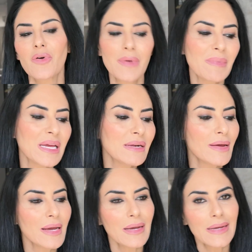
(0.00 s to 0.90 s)
For
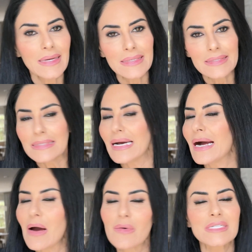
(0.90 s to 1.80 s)
women,
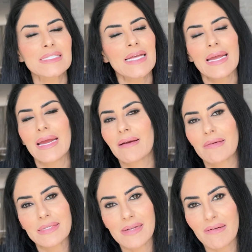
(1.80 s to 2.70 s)
I always say
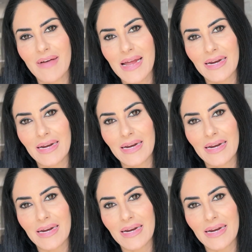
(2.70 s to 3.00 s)
hair is not